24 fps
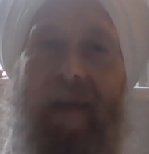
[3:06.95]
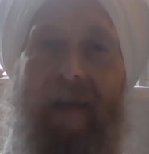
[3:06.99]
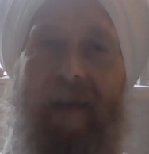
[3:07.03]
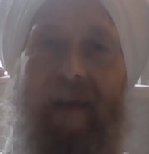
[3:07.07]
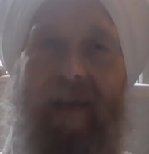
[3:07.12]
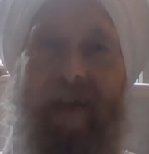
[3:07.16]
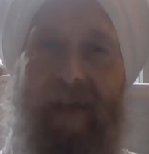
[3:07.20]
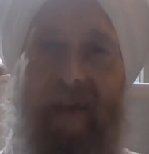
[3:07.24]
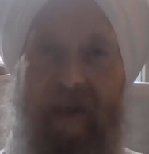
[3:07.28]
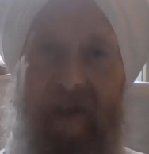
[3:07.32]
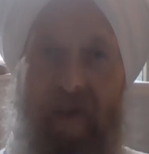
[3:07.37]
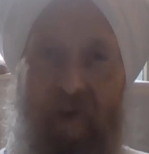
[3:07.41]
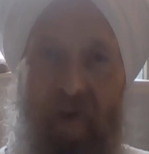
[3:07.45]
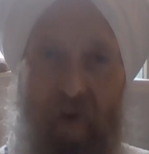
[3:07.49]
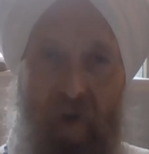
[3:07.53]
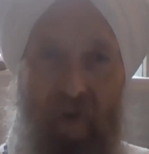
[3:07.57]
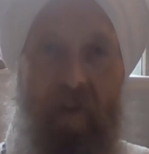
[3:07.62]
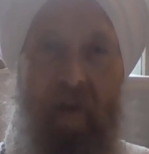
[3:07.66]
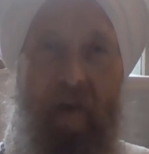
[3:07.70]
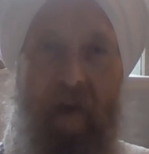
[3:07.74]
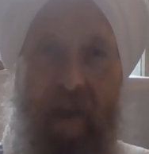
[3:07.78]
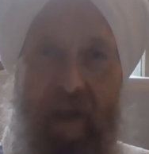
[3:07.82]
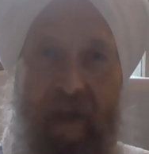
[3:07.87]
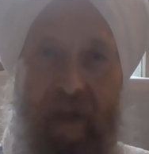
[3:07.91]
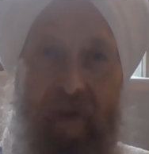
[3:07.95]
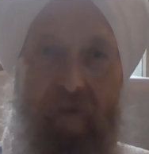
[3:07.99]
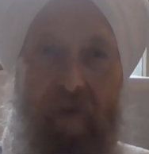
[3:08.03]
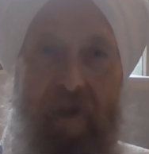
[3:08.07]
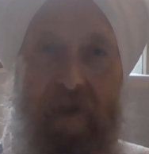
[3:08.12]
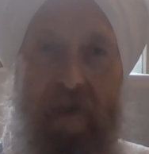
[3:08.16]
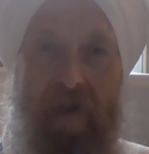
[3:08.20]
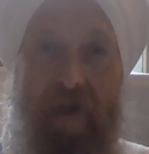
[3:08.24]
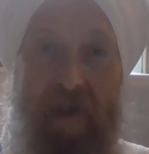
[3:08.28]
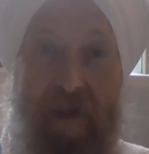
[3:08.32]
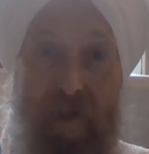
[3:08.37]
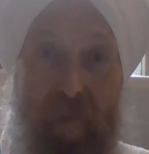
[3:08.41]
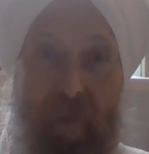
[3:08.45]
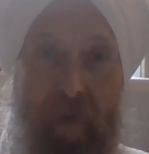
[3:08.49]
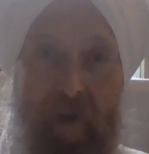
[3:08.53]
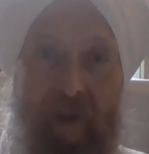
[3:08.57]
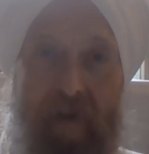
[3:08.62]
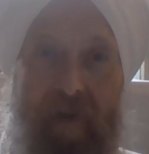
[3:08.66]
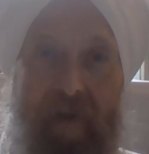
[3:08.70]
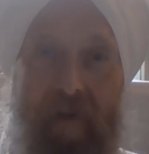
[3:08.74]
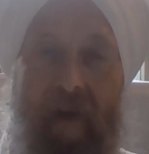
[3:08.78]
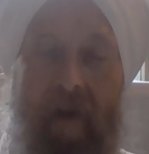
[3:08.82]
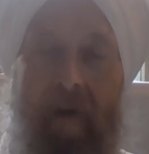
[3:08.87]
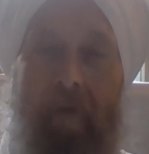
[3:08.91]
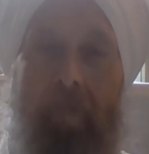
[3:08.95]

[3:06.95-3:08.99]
He didn't know the languages, but